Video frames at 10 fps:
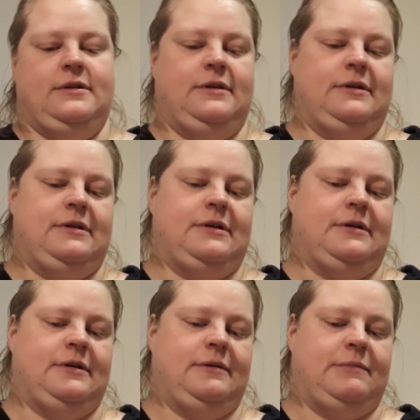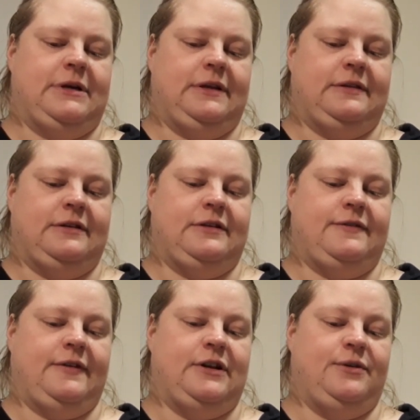Yeah, I might not
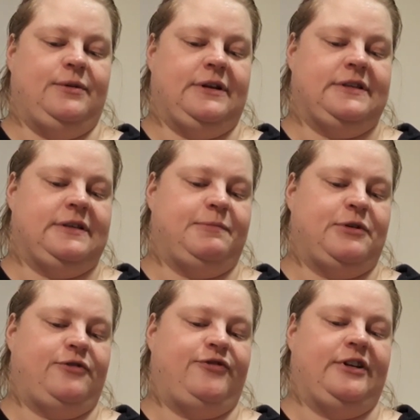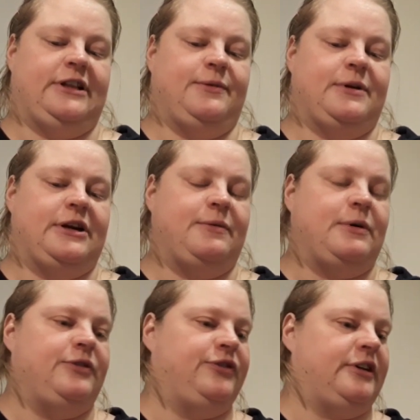have glued this perfectly where I
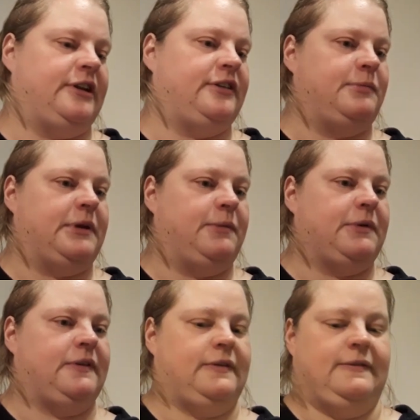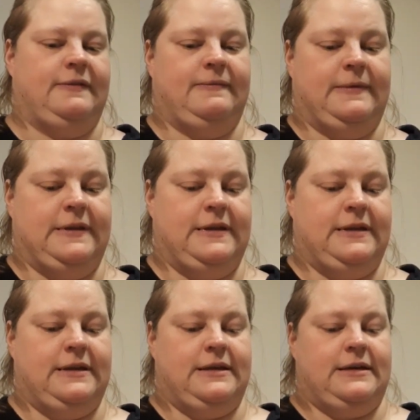wanted it to be, but
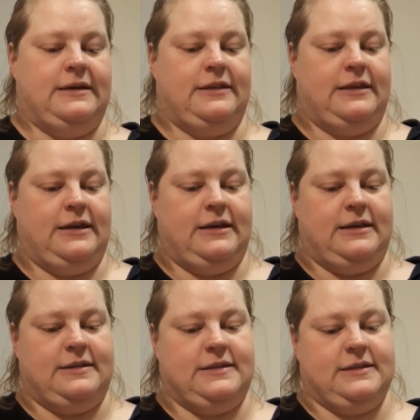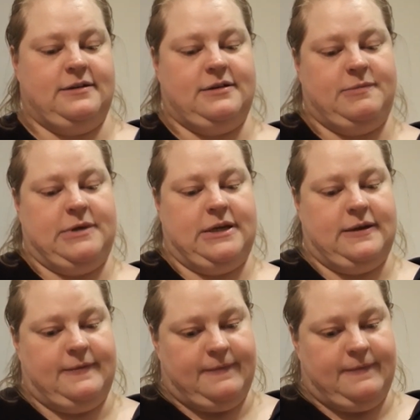I think it's gonna be